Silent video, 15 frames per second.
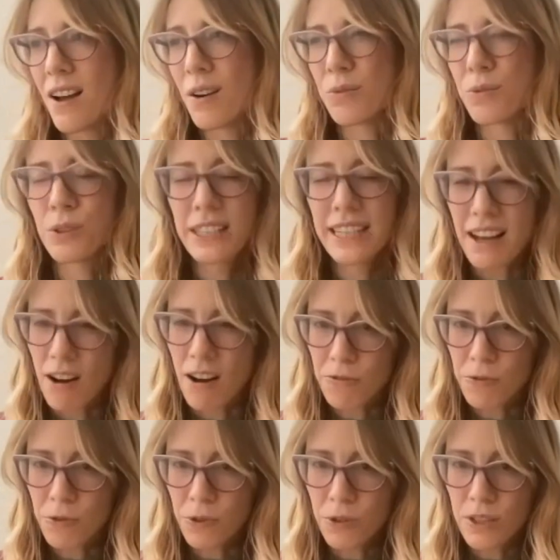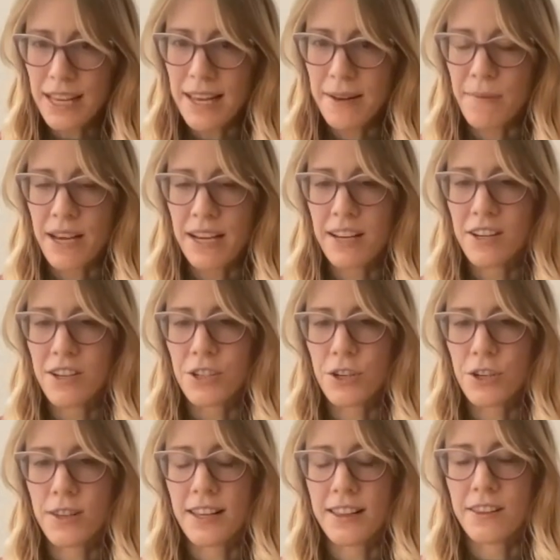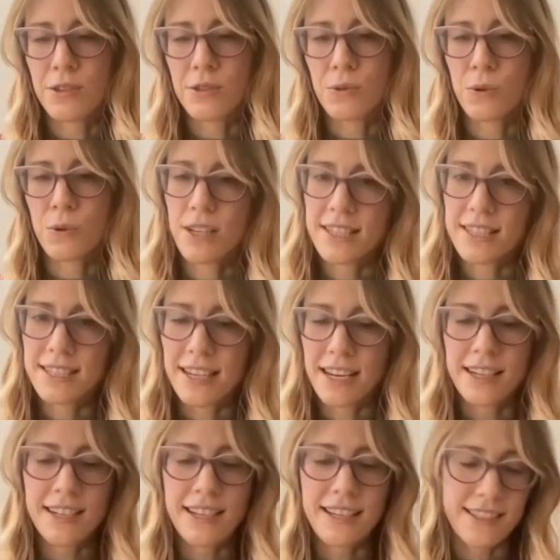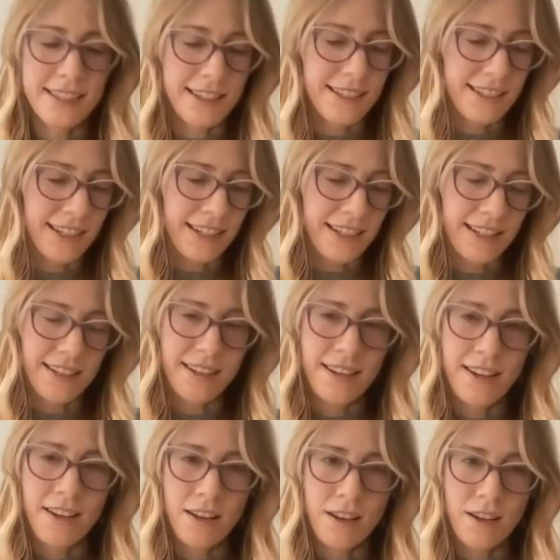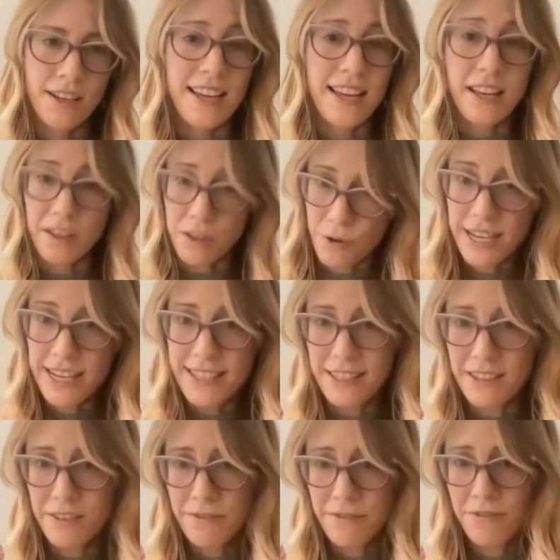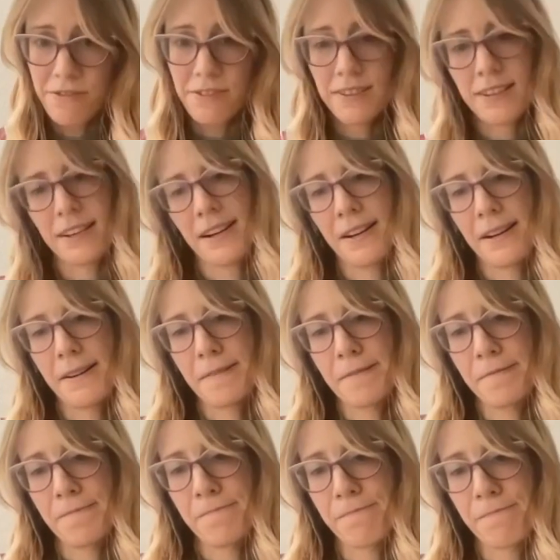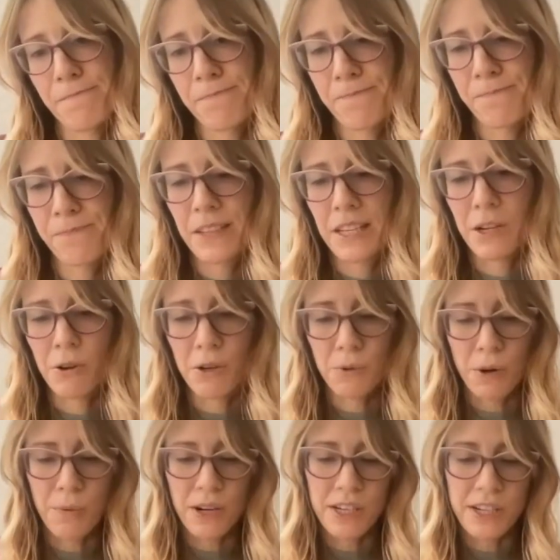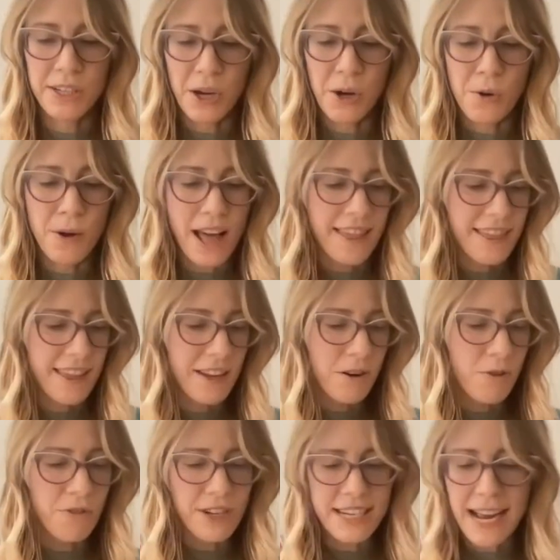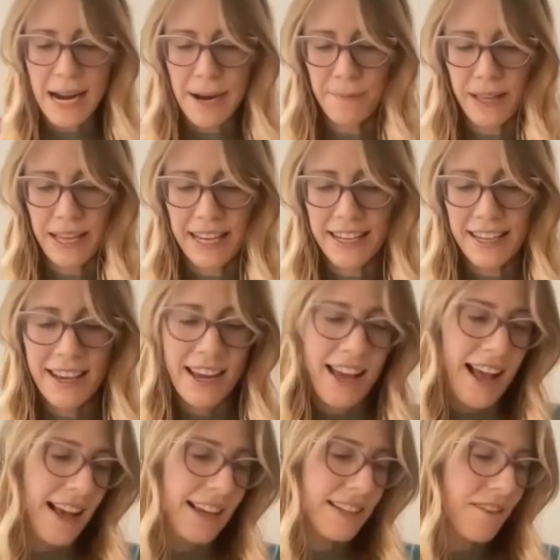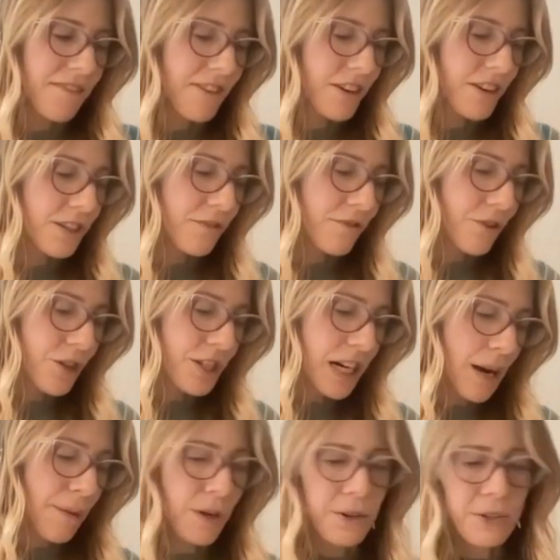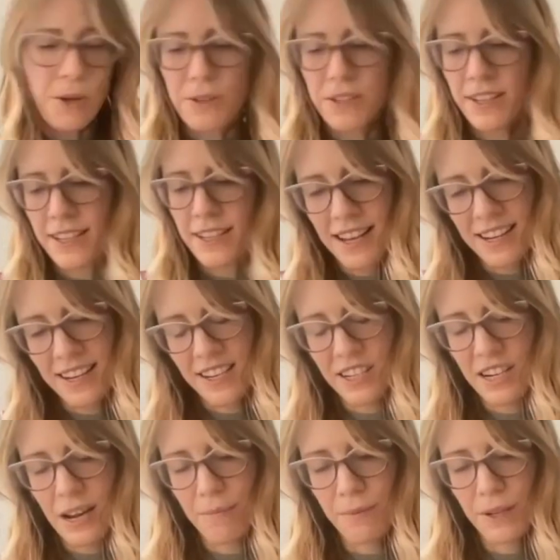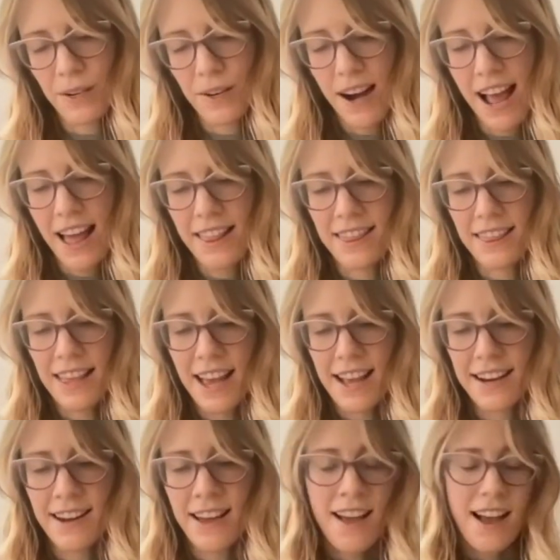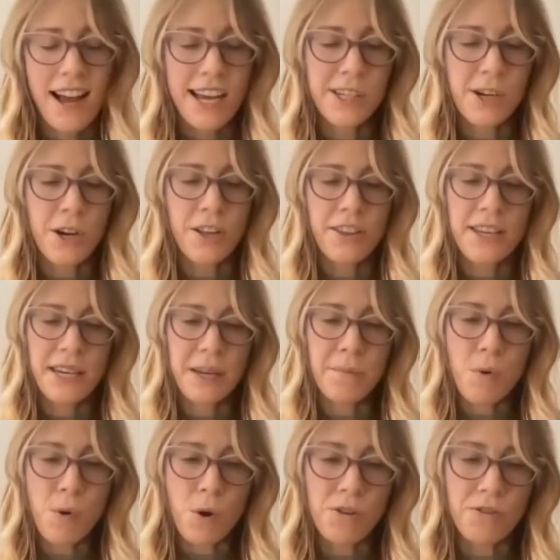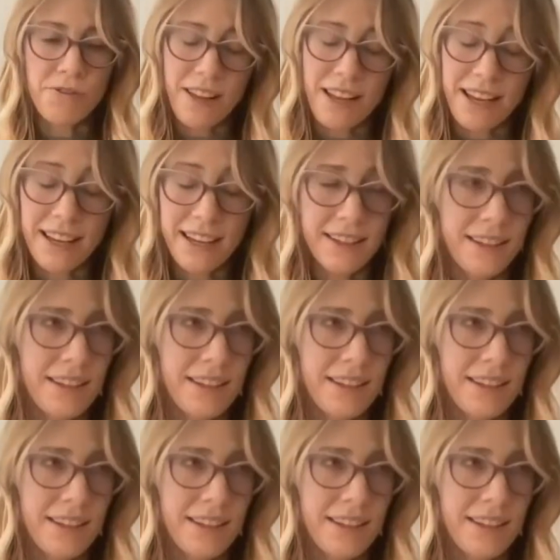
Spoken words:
really helpful in making sure that the story stayed consistent and cohesive. Um, Knowing where I wanted to go, and then over time, like as I finished the first chapter, I'd go into the second chapter, and then I started thinking more of like